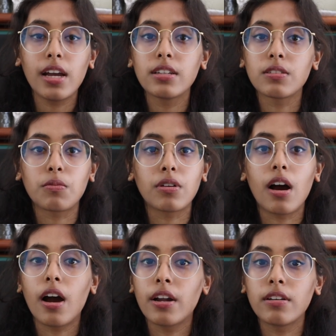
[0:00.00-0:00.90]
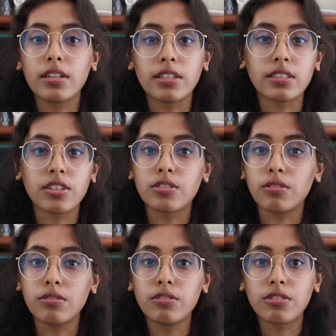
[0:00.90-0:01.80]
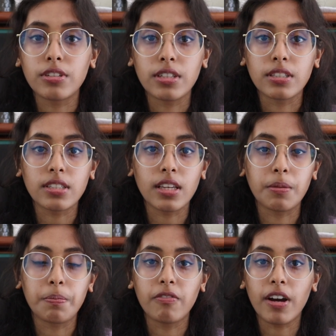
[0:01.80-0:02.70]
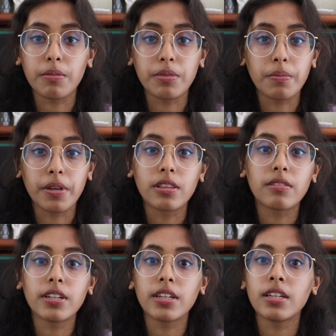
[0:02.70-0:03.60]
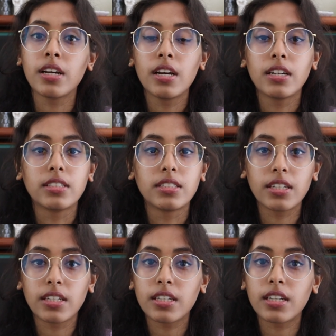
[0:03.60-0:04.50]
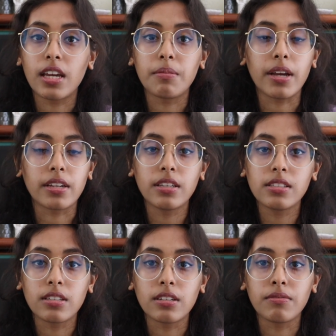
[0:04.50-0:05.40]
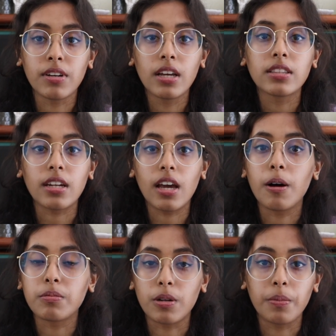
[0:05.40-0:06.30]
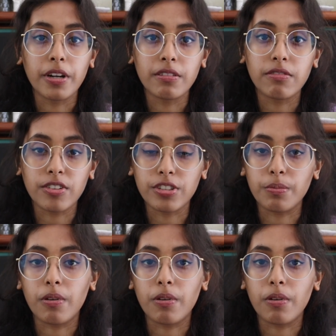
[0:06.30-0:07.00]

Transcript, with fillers: and were higher in essential nutrients like vitamin B3, zinc, and magnesium that helped our brain function